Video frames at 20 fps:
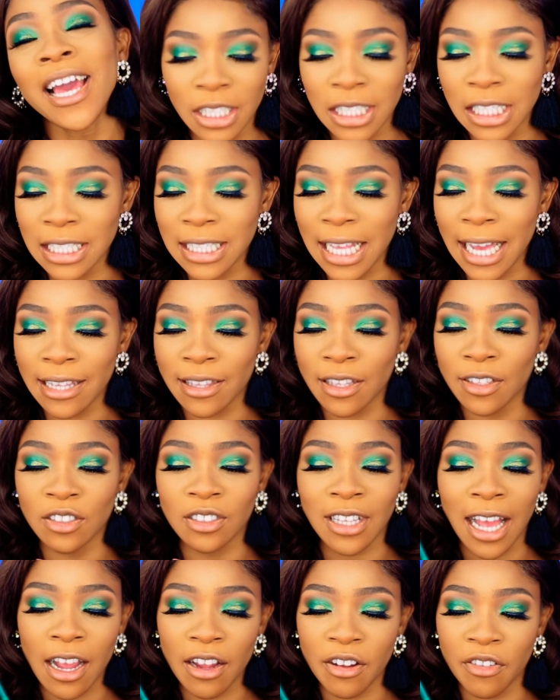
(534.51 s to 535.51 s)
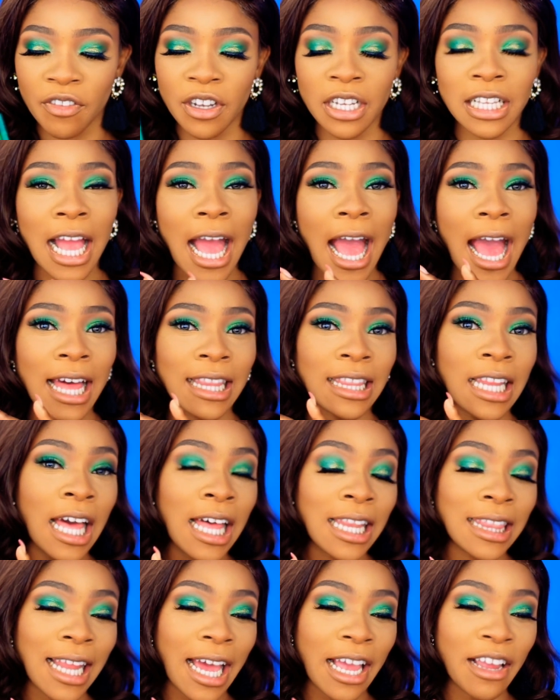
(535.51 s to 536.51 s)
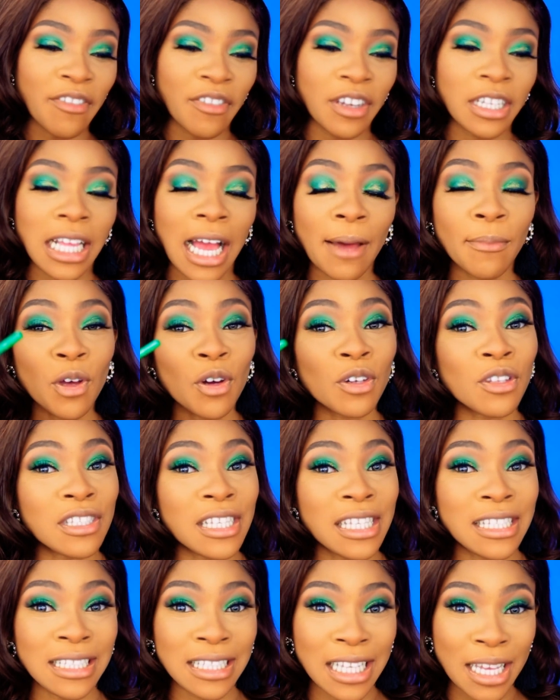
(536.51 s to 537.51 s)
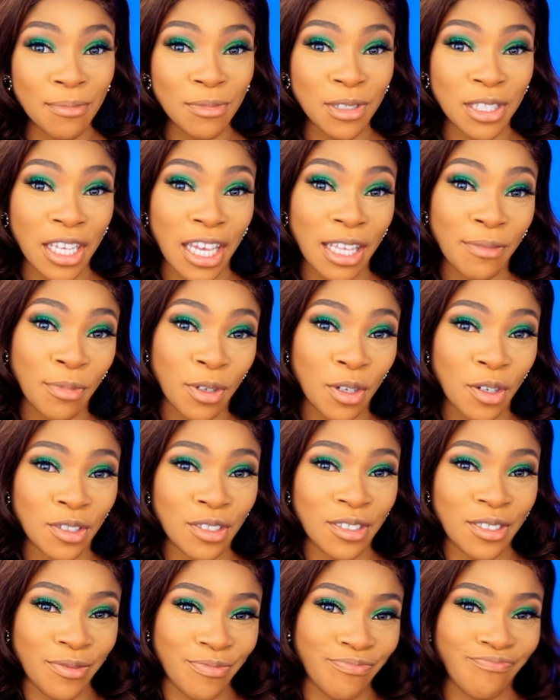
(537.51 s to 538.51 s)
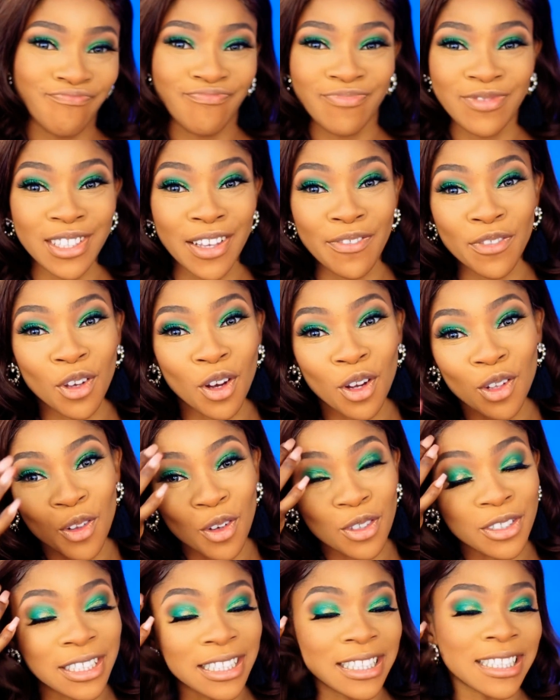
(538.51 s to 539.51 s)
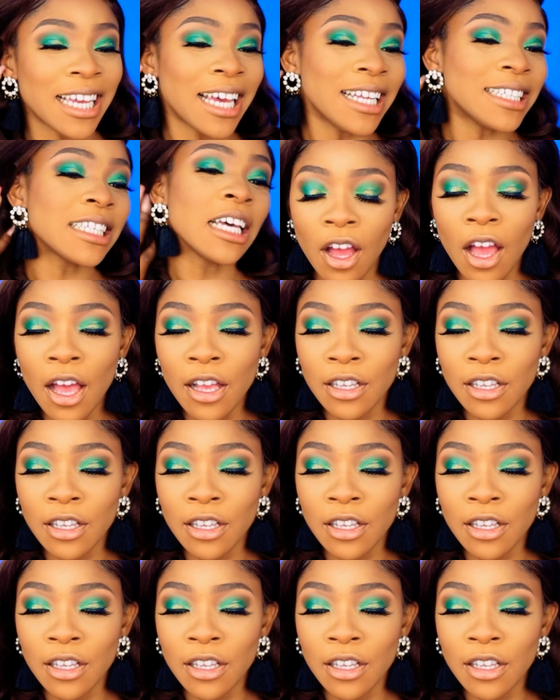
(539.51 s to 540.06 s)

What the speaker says: This is like the dark green and light green. I'm not going to say the names yet because they've not launched yet.